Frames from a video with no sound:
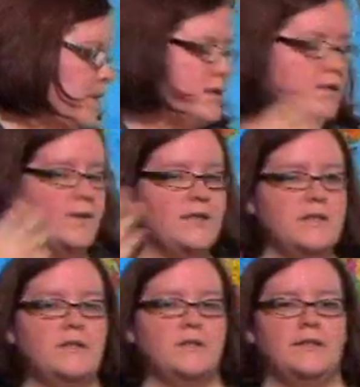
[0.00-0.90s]
So as a
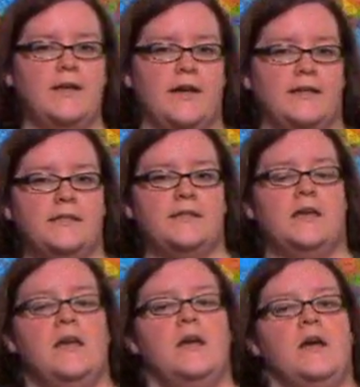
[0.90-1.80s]
little test,
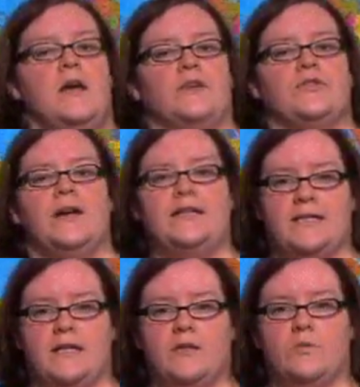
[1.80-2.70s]
try
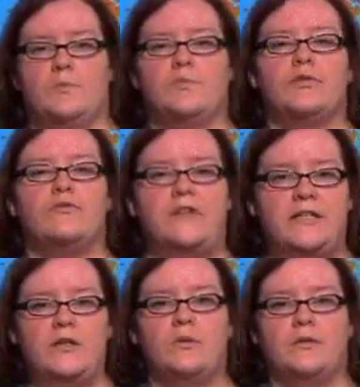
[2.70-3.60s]
saying the word
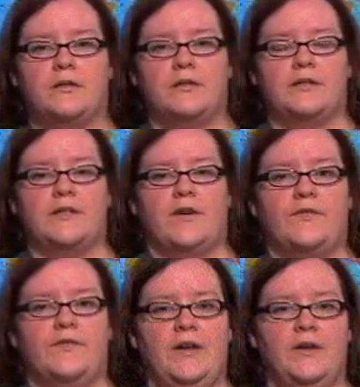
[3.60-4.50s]
burrito to
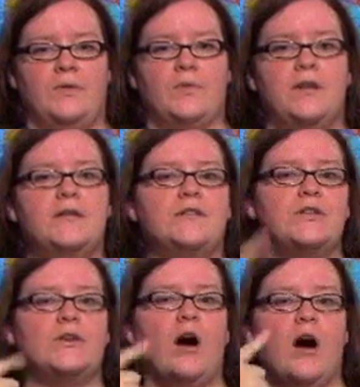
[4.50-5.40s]
yourself. Where is
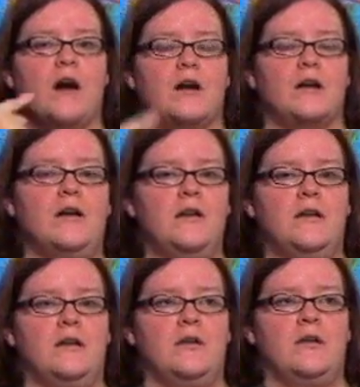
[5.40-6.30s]
your R?
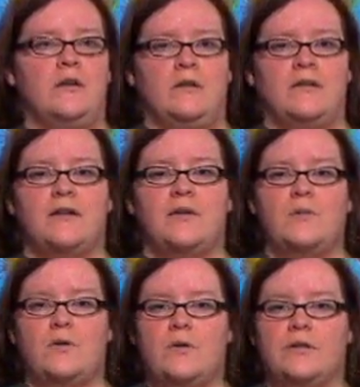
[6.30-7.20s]
Think
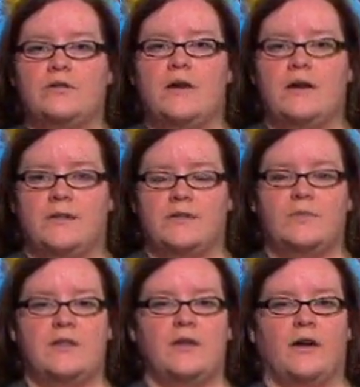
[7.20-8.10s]
about where your tongue is
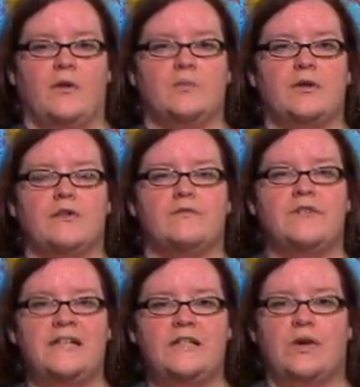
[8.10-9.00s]
with the R,
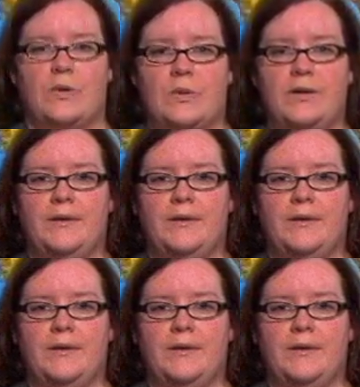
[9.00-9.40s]
burrito.